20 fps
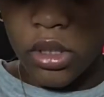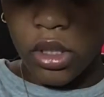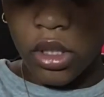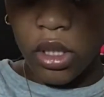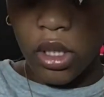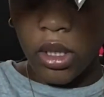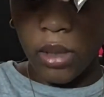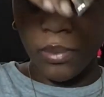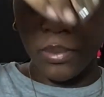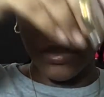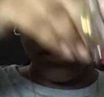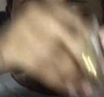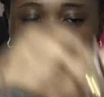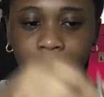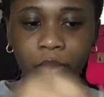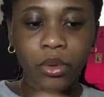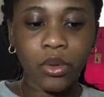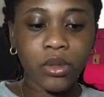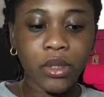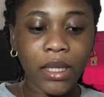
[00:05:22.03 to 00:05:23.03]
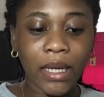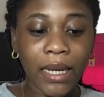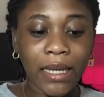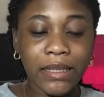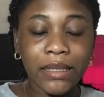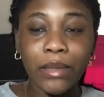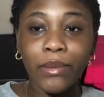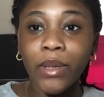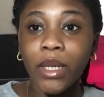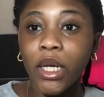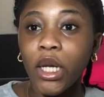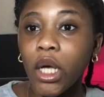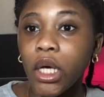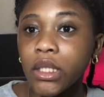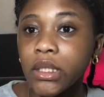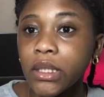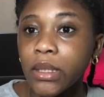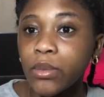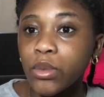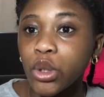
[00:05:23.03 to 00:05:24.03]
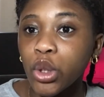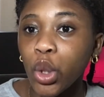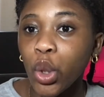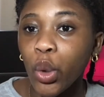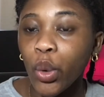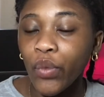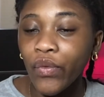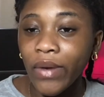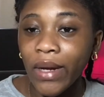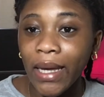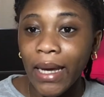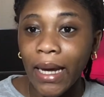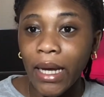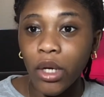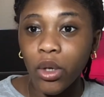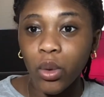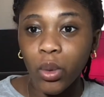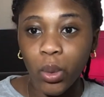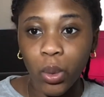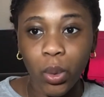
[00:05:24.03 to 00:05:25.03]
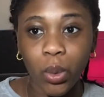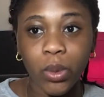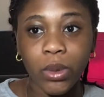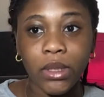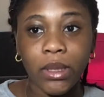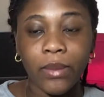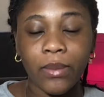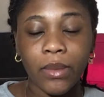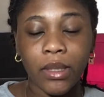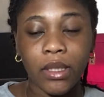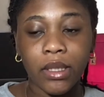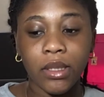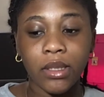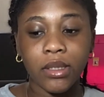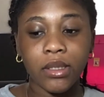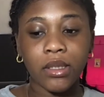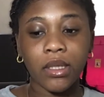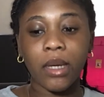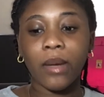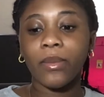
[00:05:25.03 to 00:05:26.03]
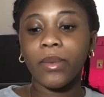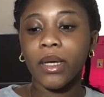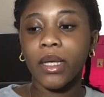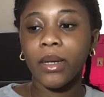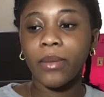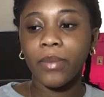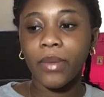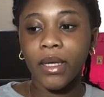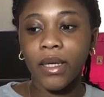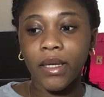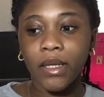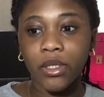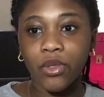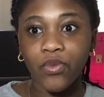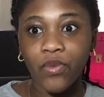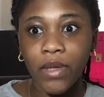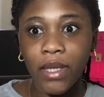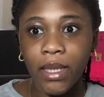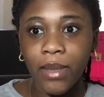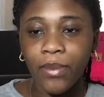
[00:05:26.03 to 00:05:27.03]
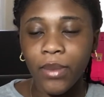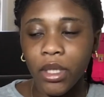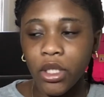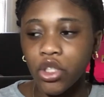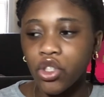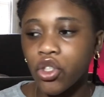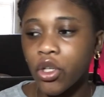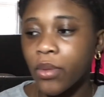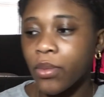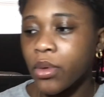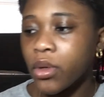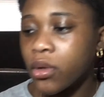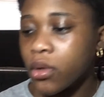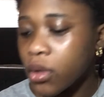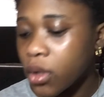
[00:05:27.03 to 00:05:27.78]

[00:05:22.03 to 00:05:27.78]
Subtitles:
like jumbled. The last time I lost them, so hopefully I don't lose them because I'm gonna be in really big trouble.